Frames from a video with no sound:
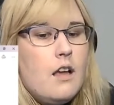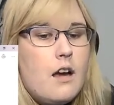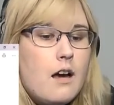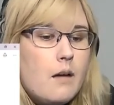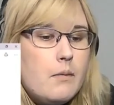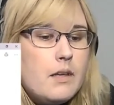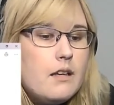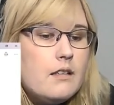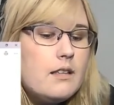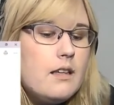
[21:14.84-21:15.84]

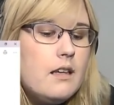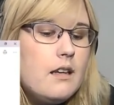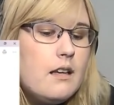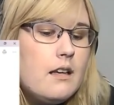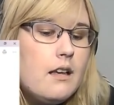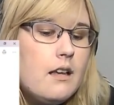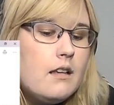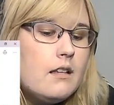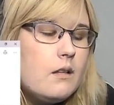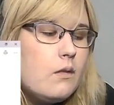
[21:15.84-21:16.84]
because he
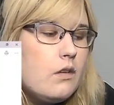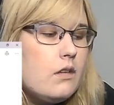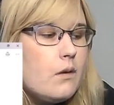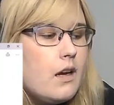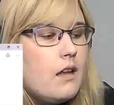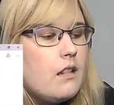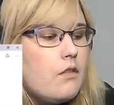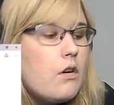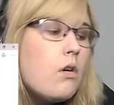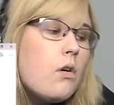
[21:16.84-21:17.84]
is the reason why I love
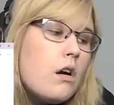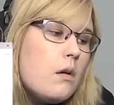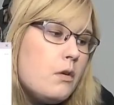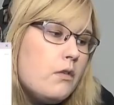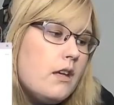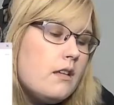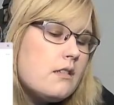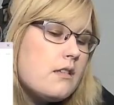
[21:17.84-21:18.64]
horror movies,